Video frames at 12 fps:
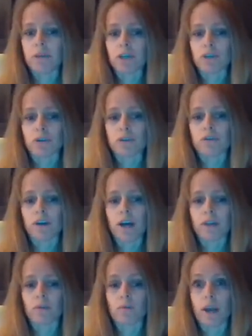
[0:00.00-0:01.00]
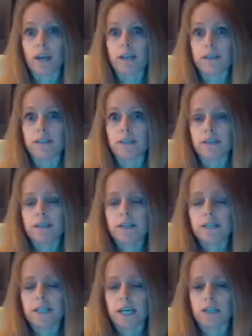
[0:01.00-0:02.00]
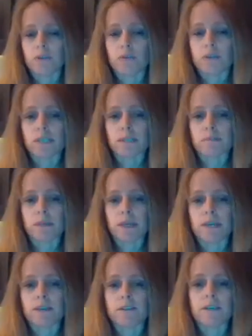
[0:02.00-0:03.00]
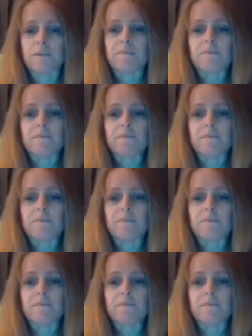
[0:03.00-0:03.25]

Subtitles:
Make sure you've got the right diagnosis pinned